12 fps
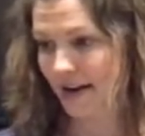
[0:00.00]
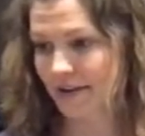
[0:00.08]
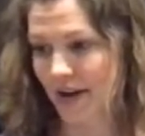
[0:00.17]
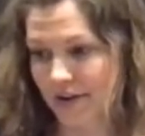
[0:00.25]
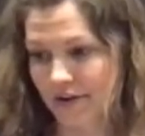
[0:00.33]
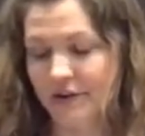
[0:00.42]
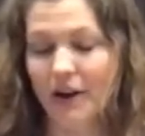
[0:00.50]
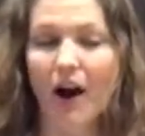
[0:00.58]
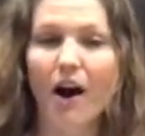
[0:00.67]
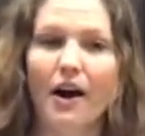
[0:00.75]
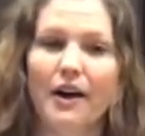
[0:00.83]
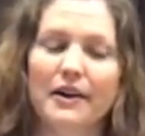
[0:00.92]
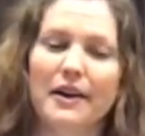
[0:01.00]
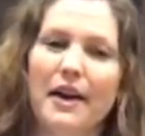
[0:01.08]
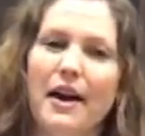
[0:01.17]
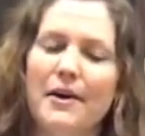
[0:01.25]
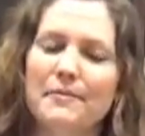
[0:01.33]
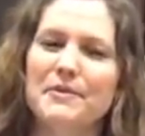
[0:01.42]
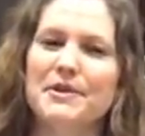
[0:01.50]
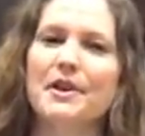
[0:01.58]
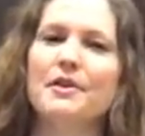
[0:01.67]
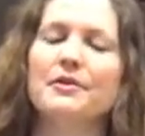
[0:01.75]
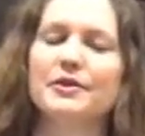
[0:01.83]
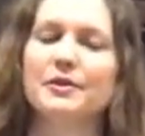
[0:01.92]
another dog?
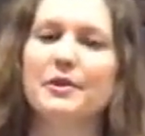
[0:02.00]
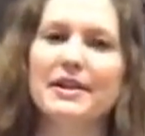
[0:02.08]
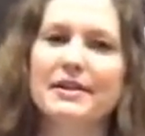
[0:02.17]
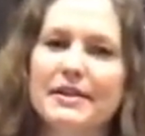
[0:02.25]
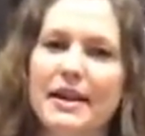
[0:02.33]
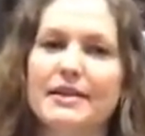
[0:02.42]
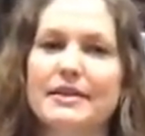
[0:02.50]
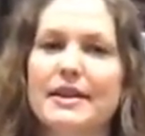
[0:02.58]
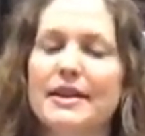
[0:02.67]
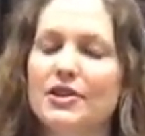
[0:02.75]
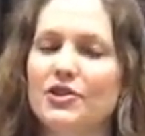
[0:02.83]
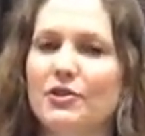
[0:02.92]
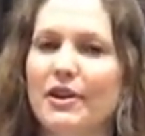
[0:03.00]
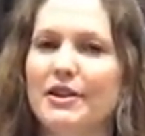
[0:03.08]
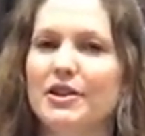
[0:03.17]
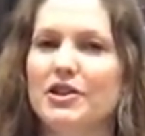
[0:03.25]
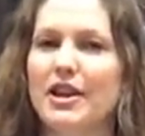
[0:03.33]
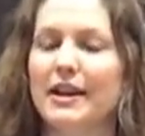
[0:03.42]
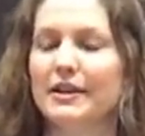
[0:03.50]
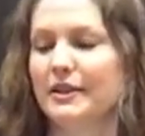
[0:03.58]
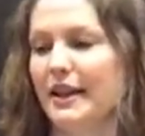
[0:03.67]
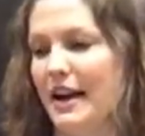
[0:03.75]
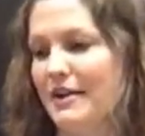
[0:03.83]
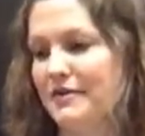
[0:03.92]
So Luis says he joined the channel
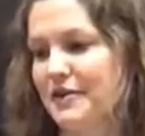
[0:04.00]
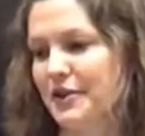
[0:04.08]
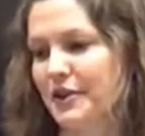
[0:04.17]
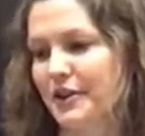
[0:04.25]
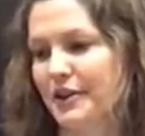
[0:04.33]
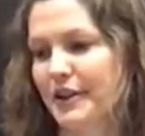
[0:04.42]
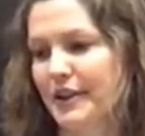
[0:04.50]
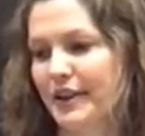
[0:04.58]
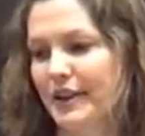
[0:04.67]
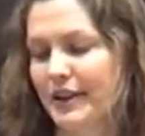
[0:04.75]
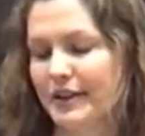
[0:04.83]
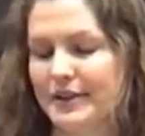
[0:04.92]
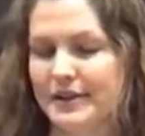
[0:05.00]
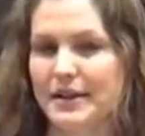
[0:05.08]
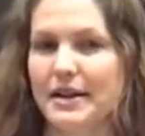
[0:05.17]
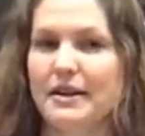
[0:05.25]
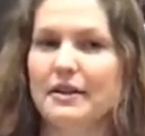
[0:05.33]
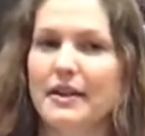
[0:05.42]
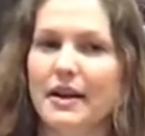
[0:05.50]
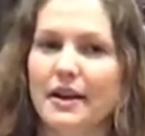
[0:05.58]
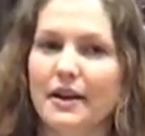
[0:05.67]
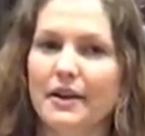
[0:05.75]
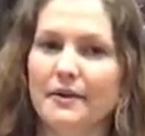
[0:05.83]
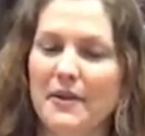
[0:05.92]
after seeing
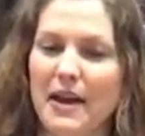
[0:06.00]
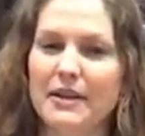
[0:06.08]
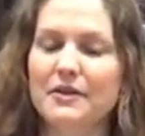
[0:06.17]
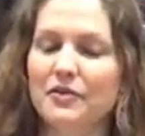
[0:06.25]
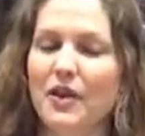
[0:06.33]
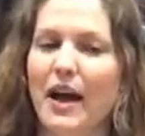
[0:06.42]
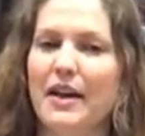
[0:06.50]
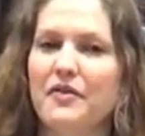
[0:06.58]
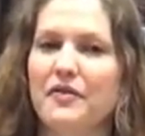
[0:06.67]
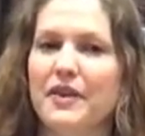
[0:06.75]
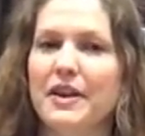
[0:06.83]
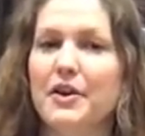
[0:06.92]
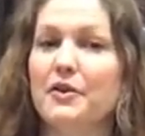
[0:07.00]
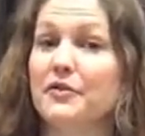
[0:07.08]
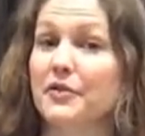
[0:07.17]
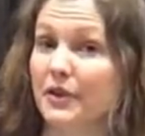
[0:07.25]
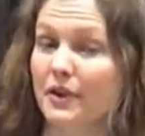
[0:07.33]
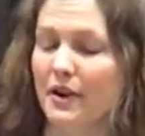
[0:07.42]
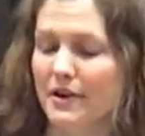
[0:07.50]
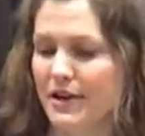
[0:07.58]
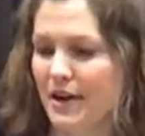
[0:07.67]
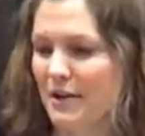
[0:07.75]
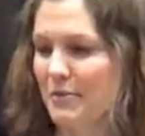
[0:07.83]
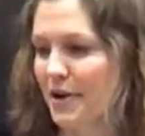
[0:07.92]
the end of life video for
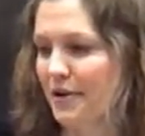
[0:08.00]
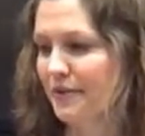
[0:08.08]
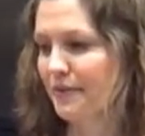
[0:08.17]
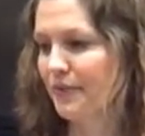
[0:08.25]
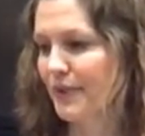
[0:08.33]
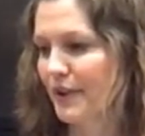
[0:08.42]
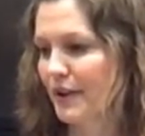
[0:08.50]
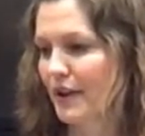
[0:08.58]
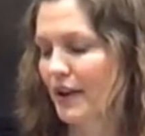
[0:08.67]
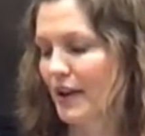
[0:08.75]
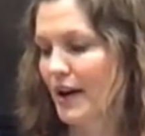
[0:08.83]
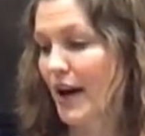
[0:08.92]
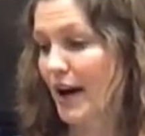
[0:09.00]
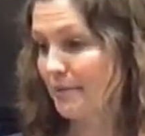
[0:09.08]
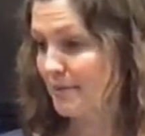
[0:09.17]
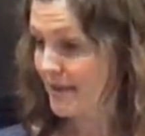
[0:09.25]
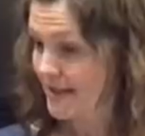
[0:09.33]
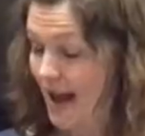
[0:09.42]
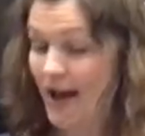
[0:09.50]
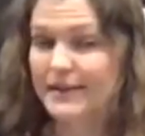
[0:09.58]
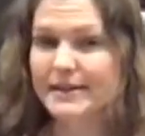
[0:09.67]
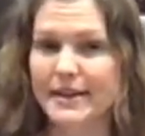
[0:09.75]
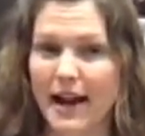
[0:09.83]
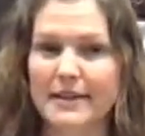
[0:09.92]
Andiamo.
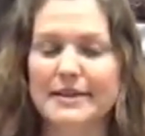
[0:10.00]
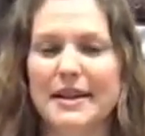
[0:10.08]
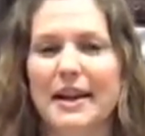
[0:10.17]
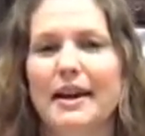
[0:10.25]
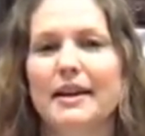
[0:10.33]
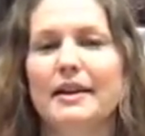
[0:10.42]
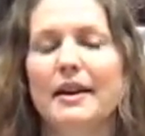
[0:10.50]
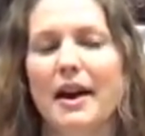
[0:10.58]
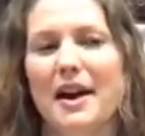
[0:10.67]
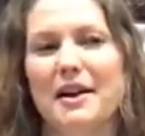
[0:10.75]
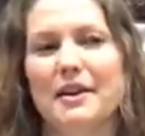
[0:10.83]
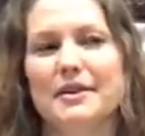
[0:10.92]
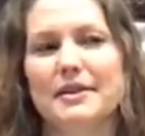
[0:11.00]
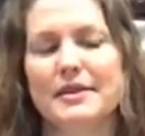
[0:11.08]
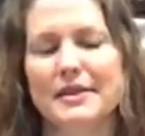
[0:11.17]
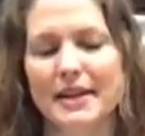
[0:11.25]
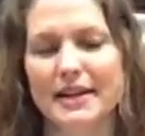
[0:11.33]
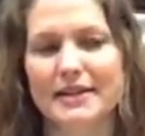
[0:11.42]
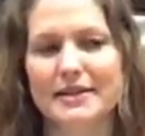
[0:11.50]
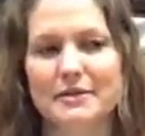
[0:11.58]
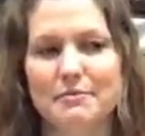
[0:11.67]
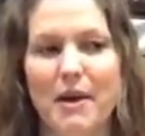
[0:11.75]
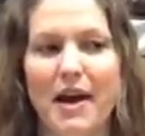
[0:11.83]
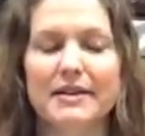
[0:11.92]
Yes, I did. 6
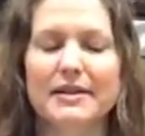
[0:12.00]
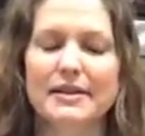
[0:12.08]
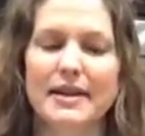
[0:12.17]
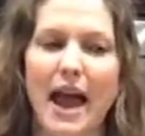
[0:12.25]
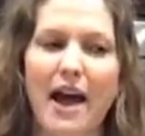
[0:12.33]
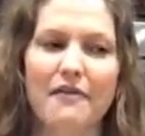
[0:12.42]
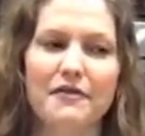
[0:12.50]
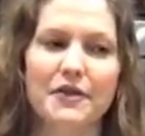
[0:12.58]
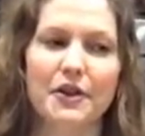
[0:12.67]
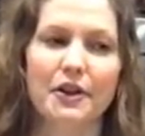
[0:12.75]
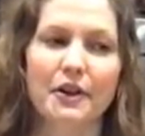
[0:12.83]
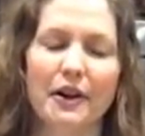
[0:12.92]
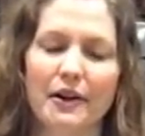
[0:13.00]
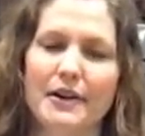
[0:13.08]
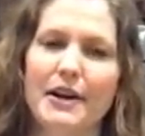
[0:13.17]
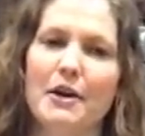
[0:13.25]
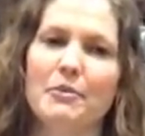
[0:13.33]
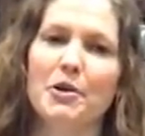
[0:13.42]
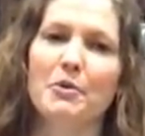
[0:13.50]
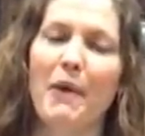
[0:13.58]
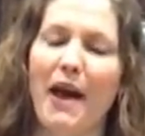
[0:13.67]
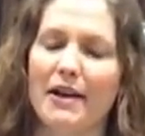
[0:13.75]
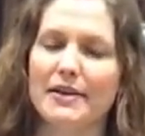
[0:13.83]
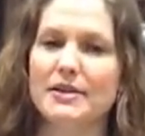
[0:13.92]
months after Andiamo
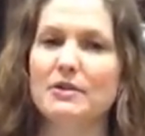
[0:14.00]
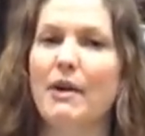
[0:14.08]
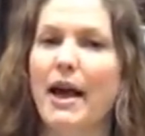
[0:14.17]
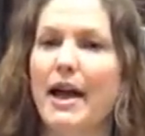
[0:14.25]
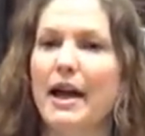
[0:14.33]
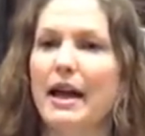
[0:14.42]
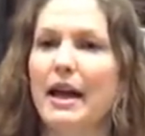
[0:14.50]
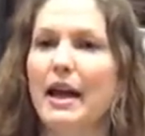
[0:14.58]
passed away,